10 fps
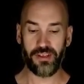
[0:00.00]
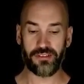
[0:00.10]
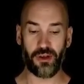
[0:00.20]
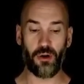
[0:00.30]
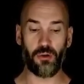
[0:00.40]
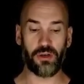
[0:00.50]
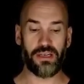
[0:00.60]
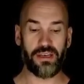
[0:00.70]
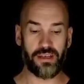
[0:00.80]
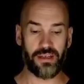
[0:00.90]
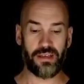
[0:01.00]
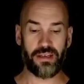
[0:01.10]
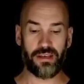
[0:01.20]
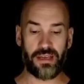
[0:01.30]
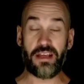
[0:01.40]
So
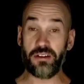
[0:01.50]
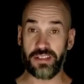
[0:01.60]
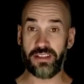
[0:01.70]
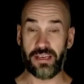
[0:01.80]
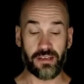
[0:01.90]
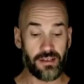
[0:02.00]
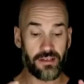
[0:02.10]
here's the thing.